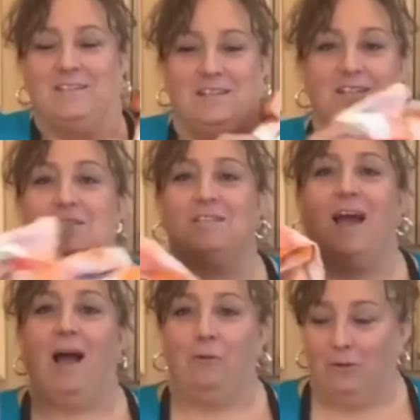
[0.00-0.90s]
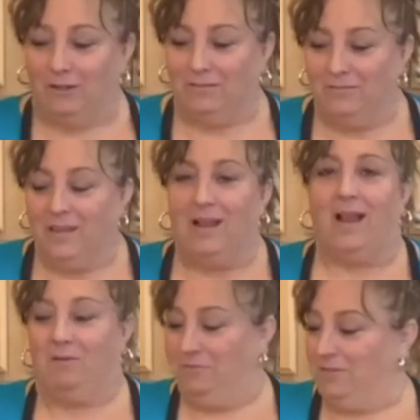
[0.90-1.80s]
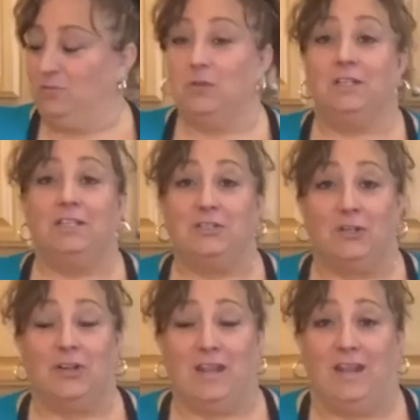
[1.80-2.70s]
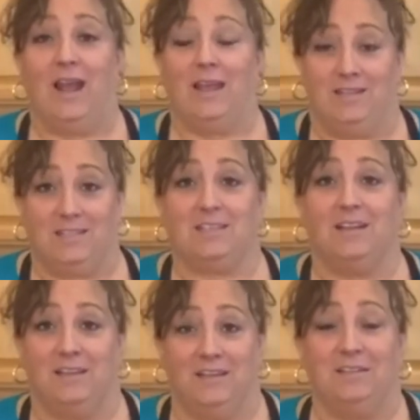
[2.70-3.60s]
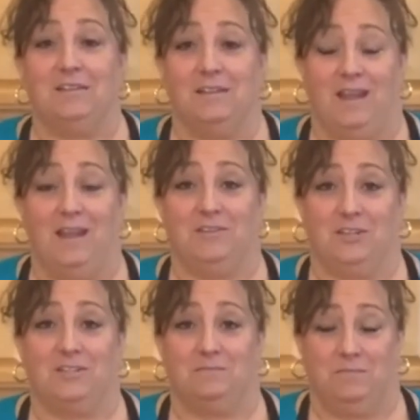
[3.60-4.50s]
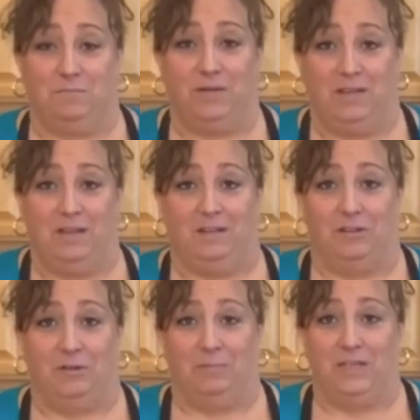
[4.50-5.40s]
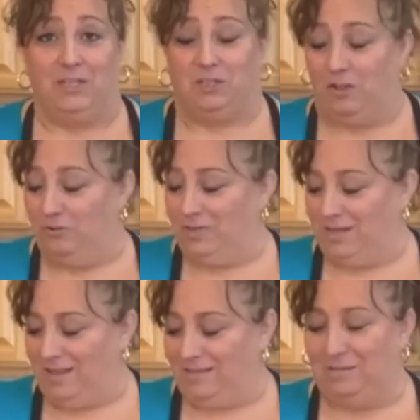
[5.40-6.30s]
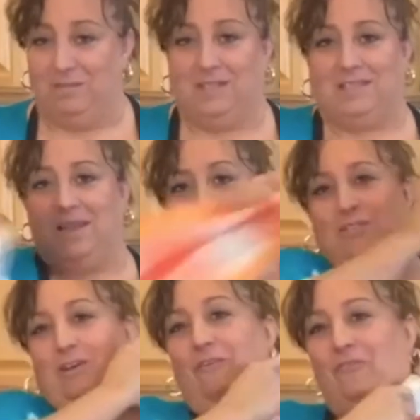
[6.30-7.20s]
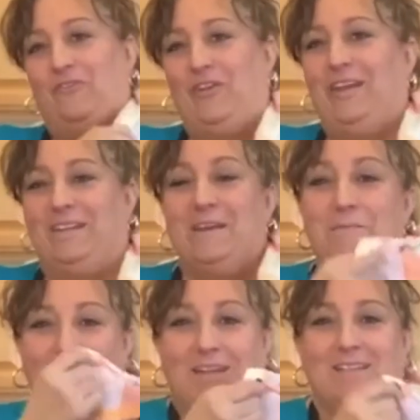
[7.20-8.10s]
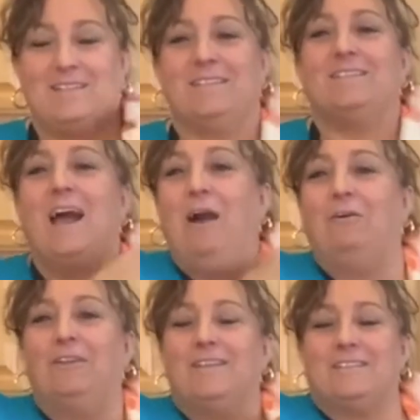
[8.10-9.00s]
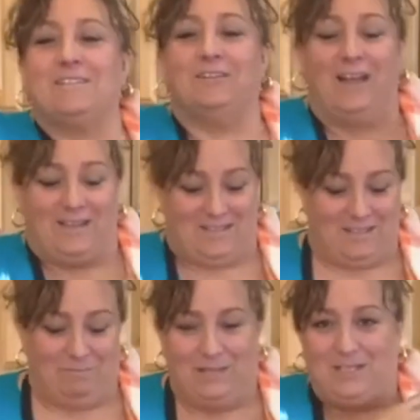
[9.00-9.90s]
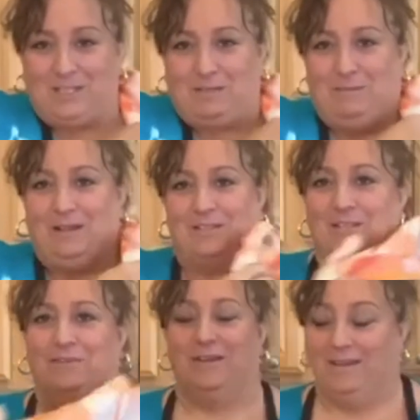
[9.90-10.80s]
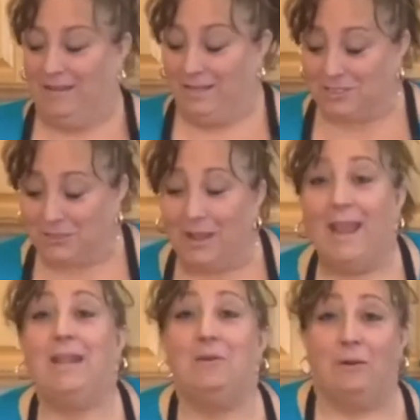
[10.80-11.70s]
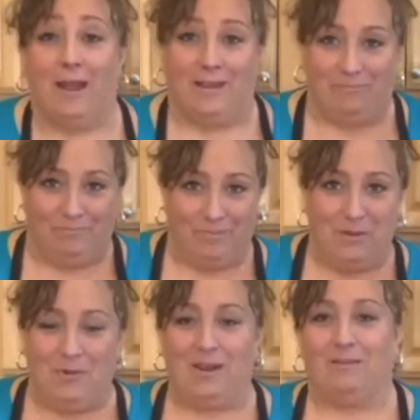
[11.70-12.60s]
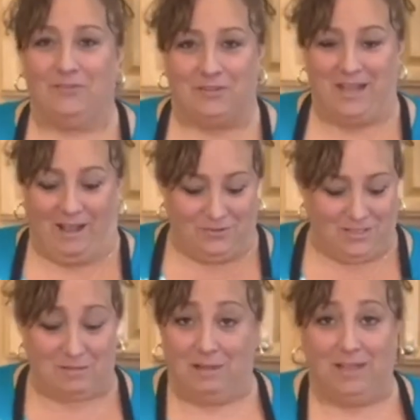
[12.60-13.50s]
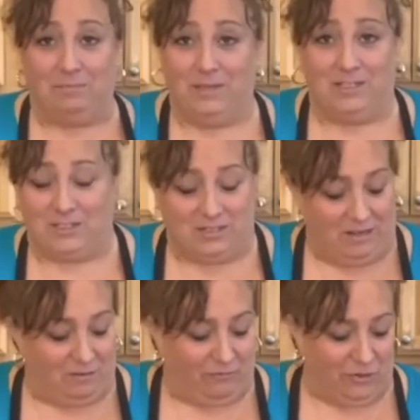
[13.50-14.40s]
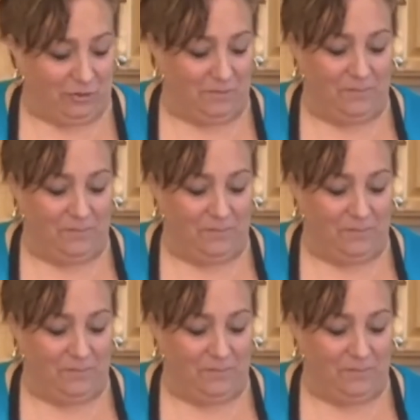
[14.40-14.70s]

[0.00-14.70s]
that this towel was really dirty and I had stuck it in, I had just put it in a little bleach load to get some of the stains off of it. And it's the towel that still has the bleach smell to it. So anyway, beware of your towels that smell like bleach. It's not your food.